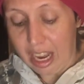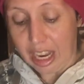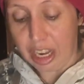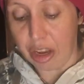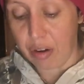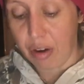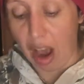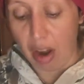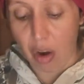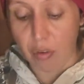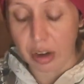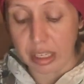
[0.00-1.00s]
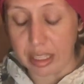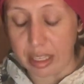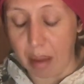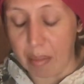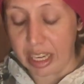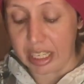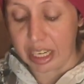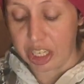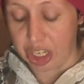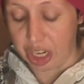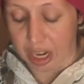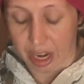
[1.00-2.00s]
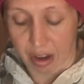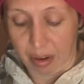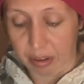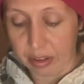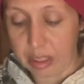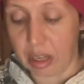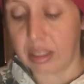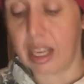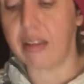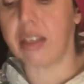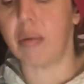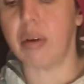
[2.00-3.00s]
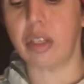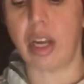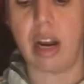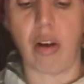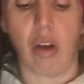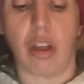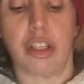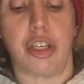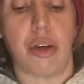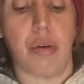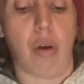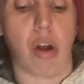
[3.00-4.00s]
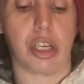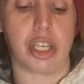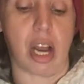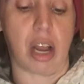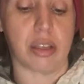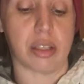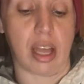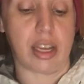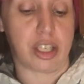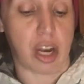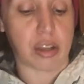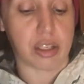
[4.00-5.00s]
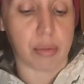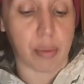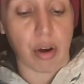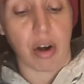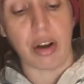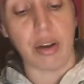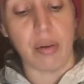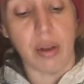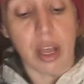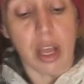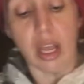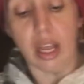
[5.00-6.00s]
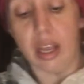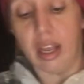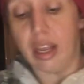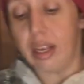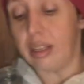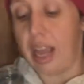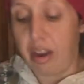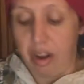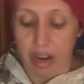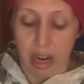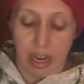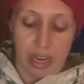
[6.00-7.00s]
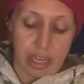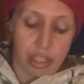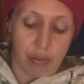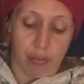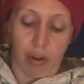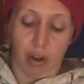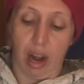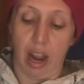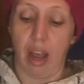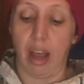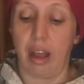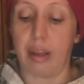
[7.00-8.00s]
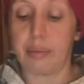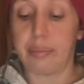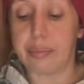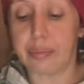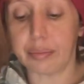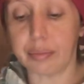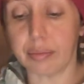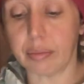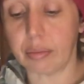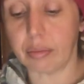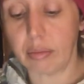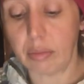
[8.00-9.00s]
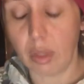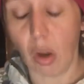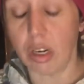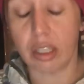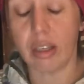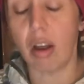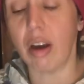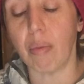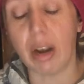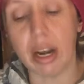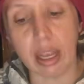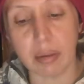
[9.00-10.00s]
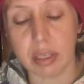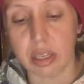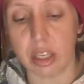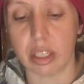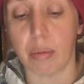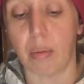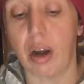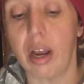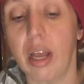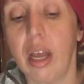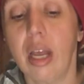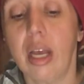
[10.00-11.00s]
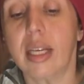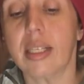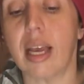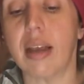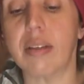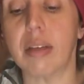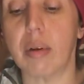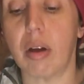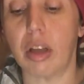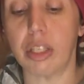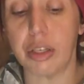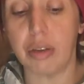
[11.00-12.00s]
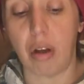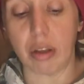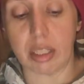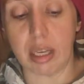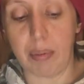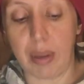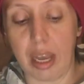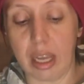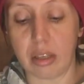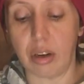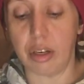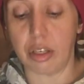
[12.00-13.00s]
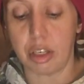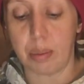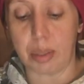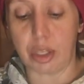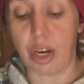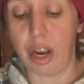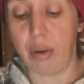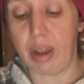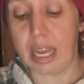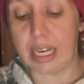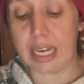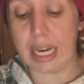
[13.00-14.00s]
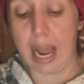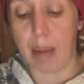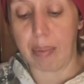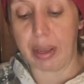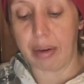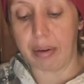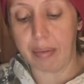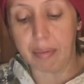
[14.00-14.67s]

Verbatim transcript: you got over some addiction here. So say someone tried to call you on child, like child support on you. They couldn't get you for, uh, or sorry, why do I keep saying child support? Say someone called you on CPS on you to betray you. It didn't happen